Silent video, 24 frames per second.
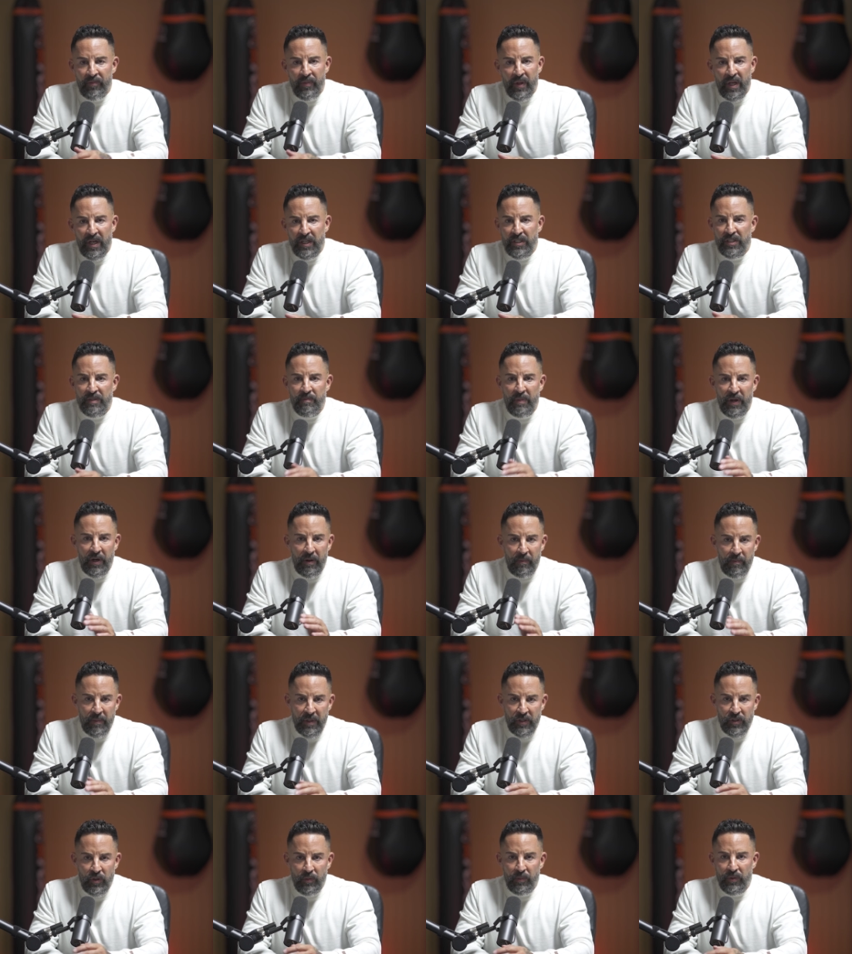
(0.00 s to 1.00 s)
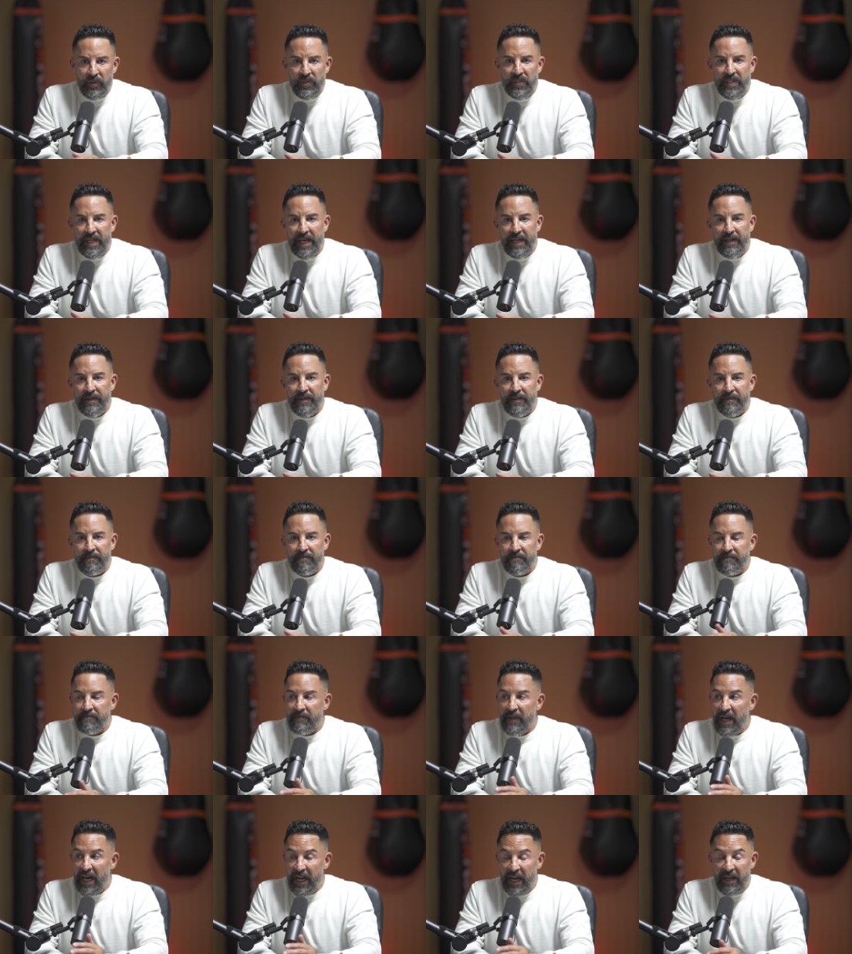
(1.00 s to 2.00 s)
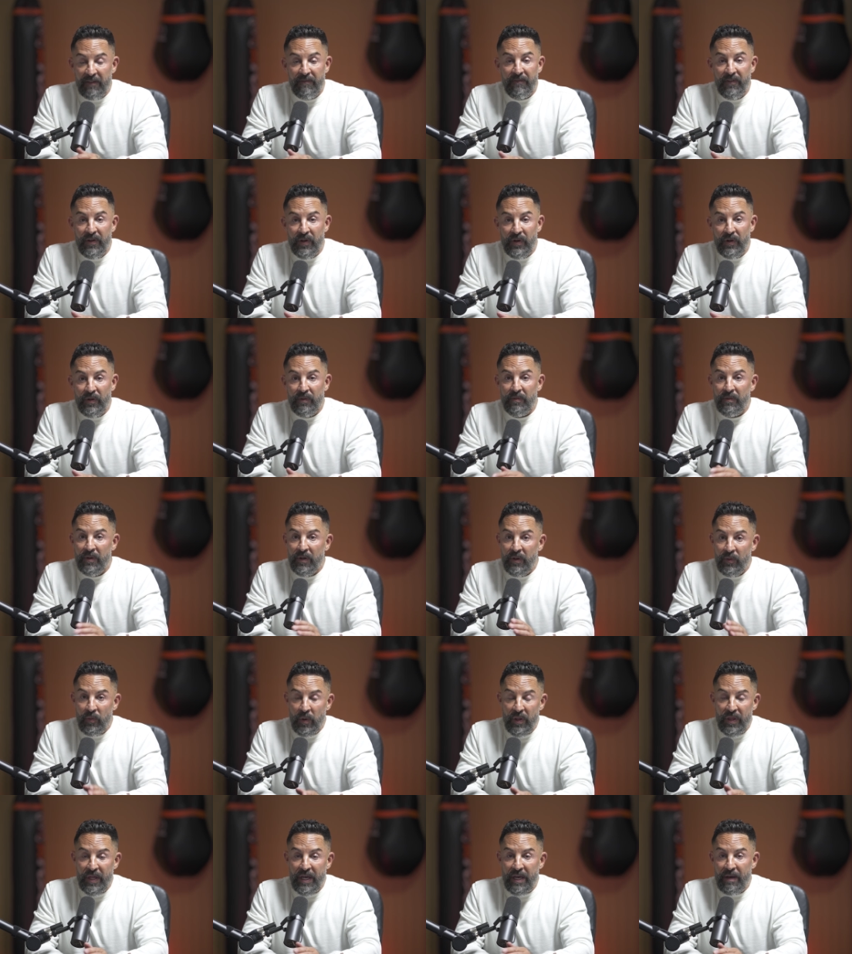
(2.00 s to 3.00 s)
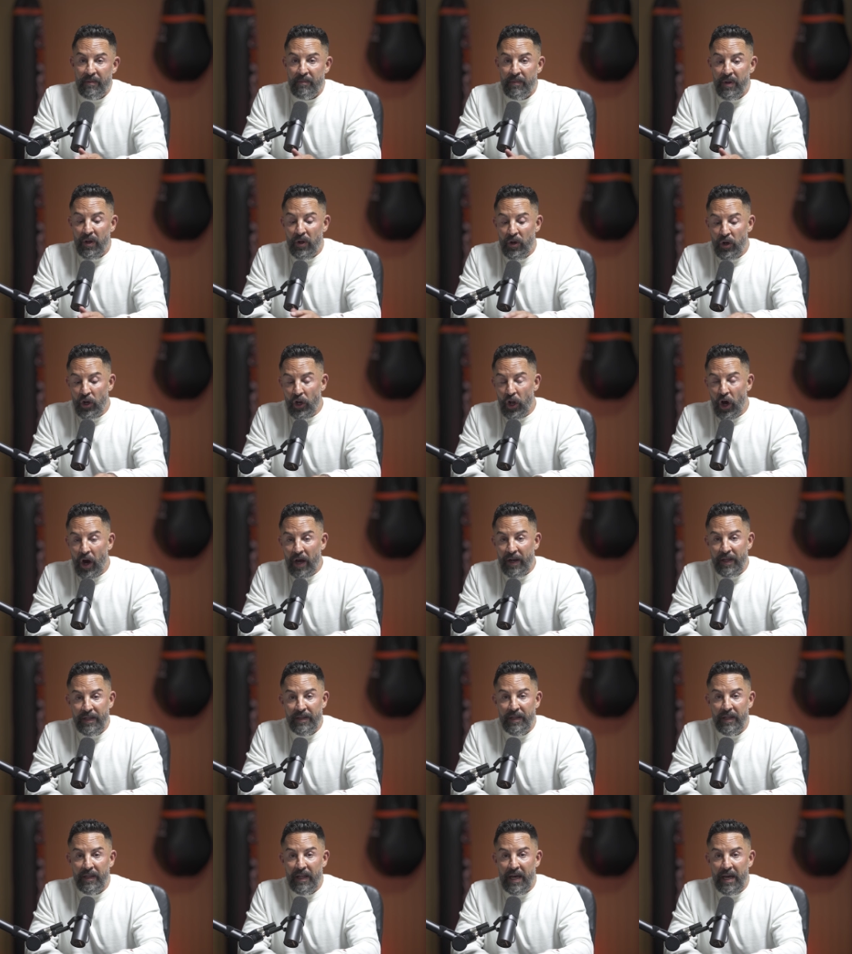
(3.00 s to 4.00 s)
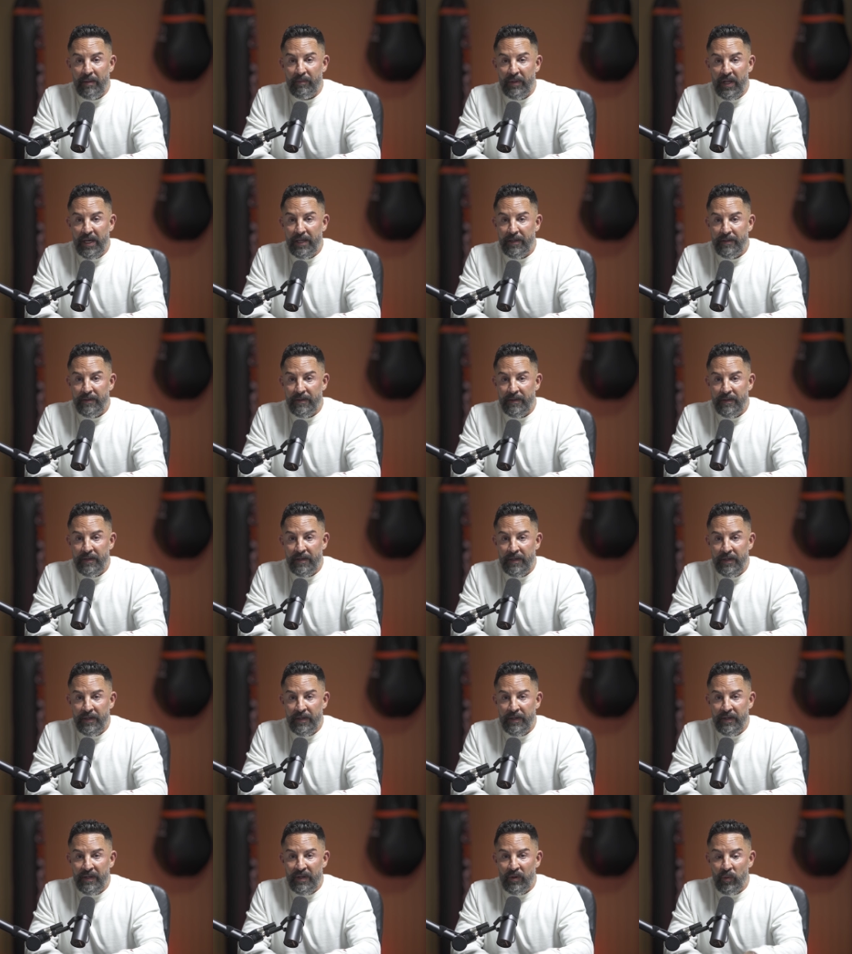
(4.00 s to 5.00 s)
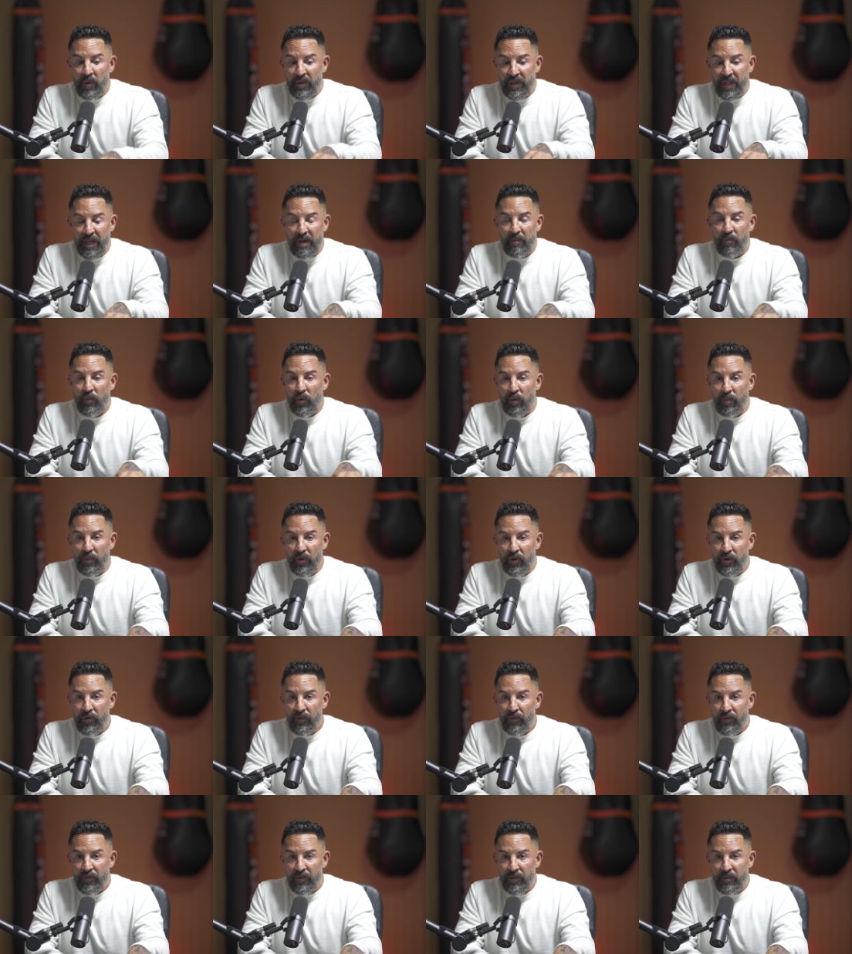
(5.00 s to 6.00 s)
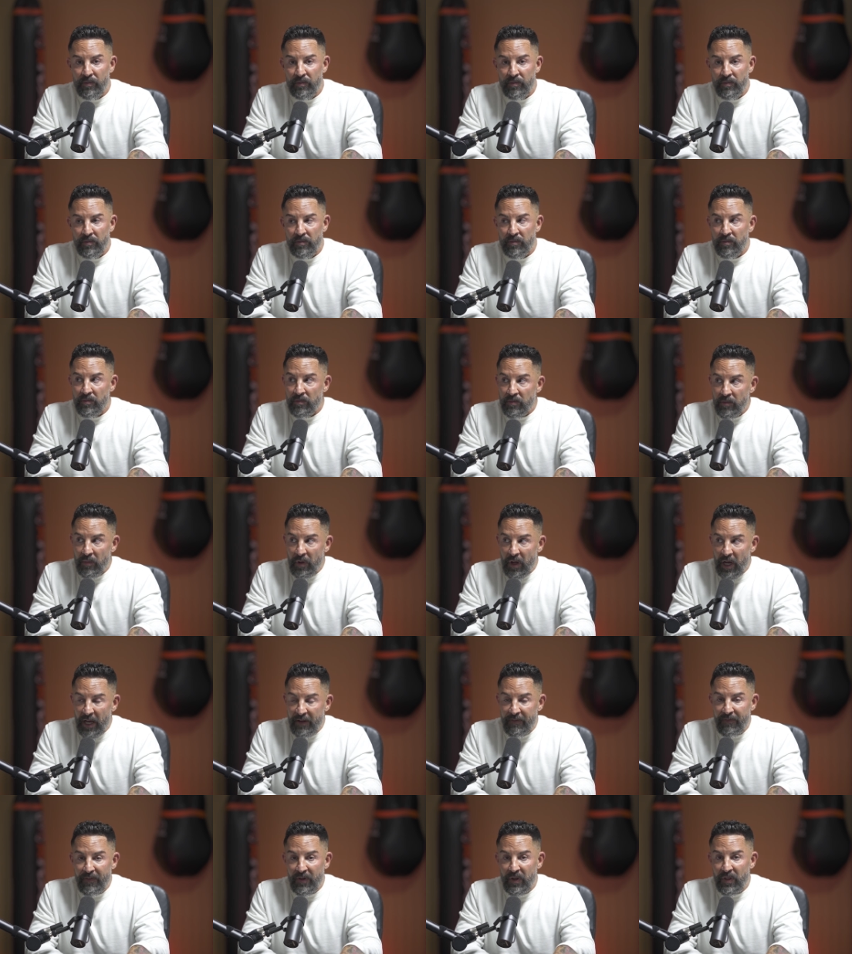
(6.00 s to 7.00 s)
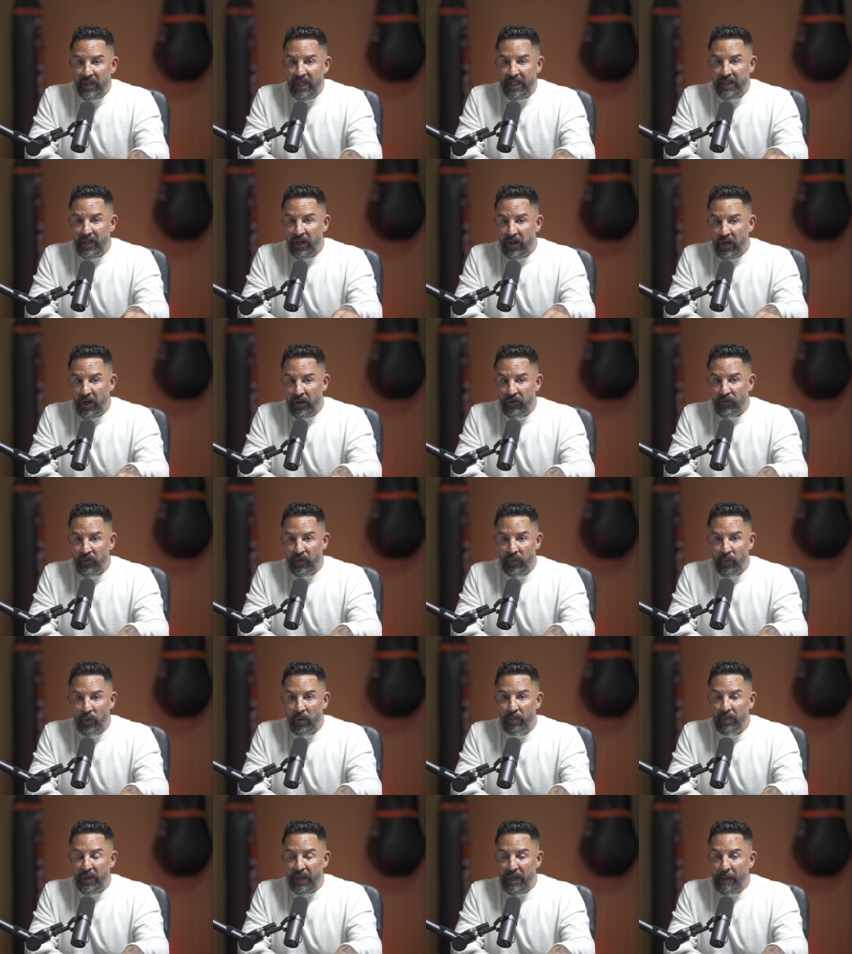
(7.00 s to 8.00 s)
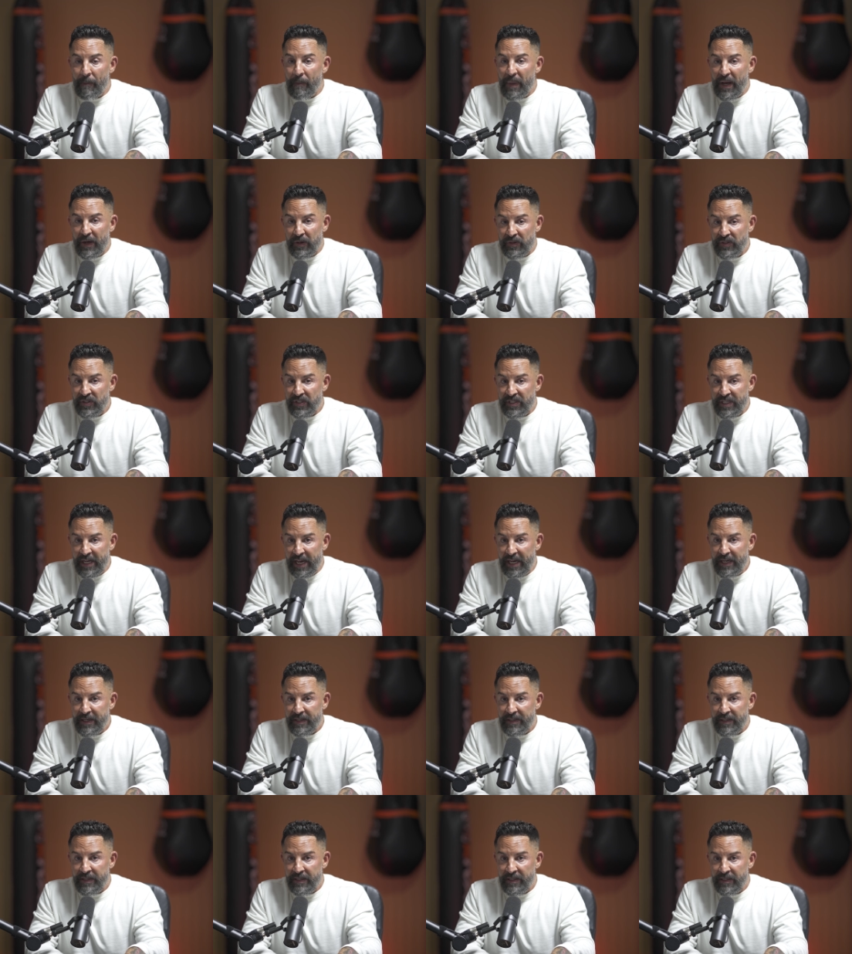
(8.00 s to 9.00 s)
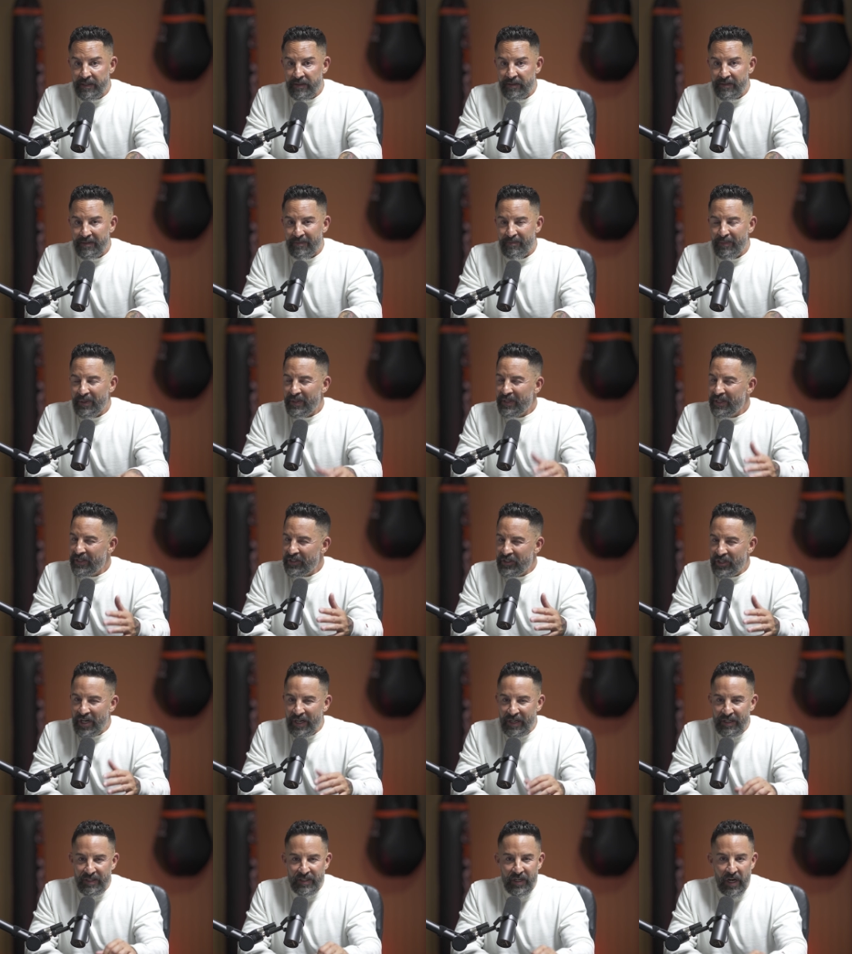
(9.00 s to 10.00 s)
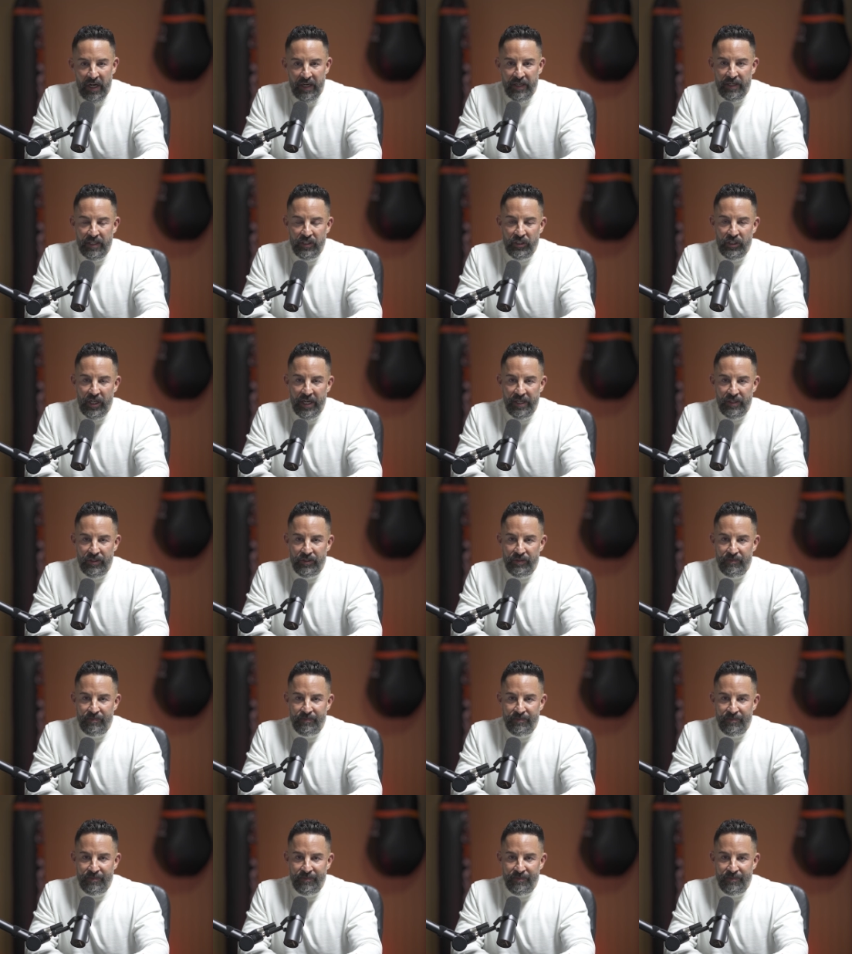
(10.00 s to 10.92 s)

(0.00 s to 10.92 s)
this has been a miserable state. And I feel with him not in the limelight, with him removed, I feel that the country will be in a better state, but the agenda's not going to change.